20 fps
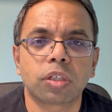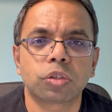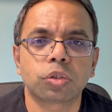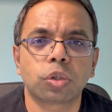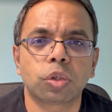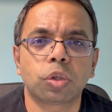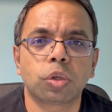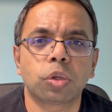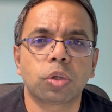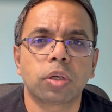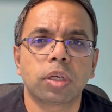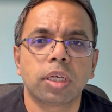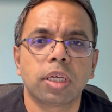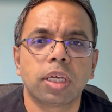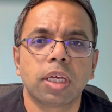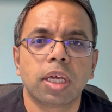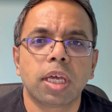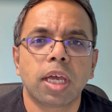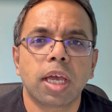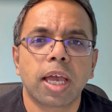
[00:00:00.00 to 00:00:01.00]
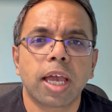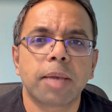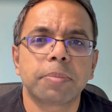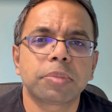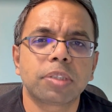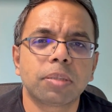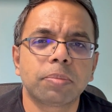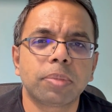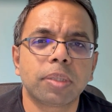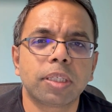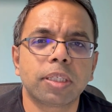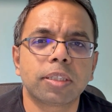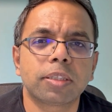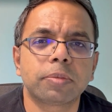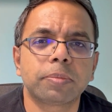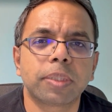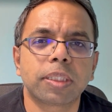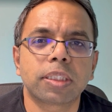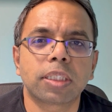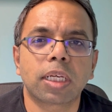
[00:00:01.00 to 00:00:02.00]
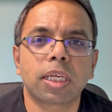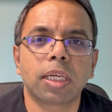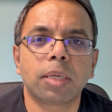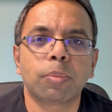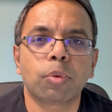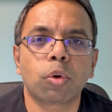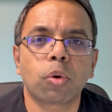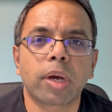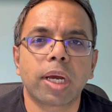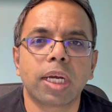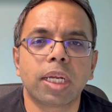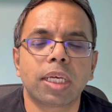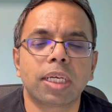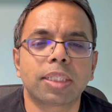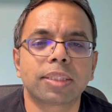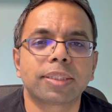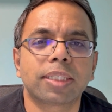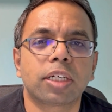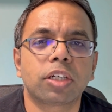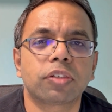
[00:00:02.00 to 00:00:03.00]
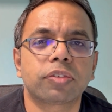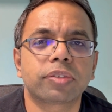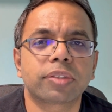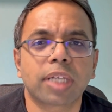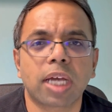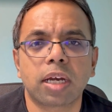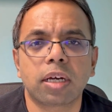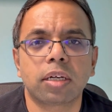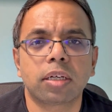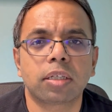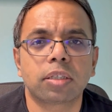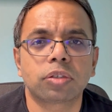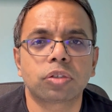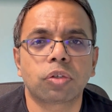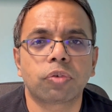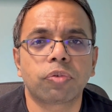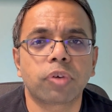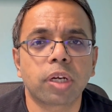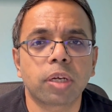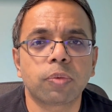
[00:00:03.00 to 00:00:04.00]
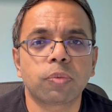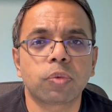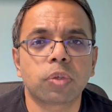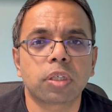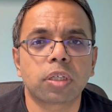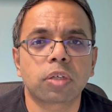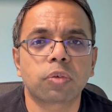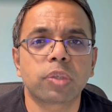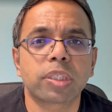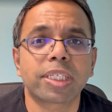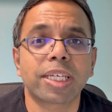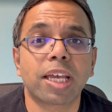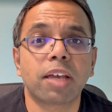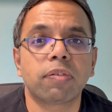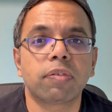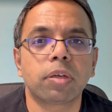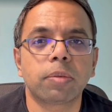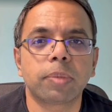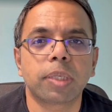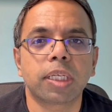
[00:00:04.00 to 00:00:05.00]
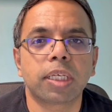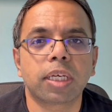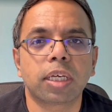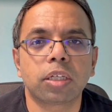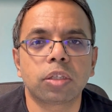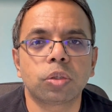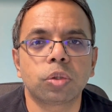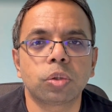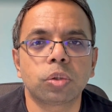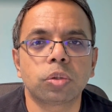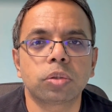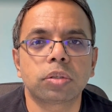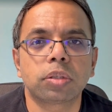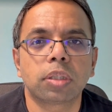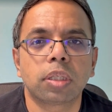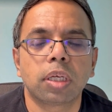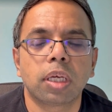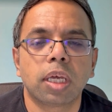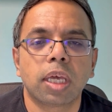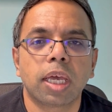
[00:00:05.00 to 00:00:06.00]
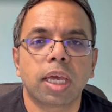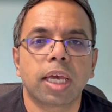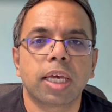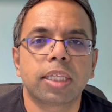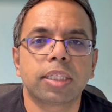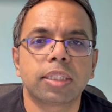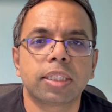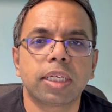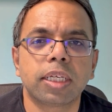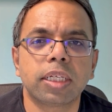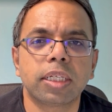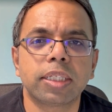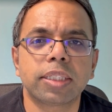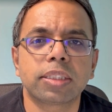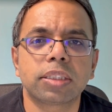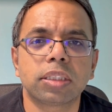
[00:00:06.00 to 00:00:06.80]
So MCP is basically providing a set of standards or framework which everybody can use, and then it's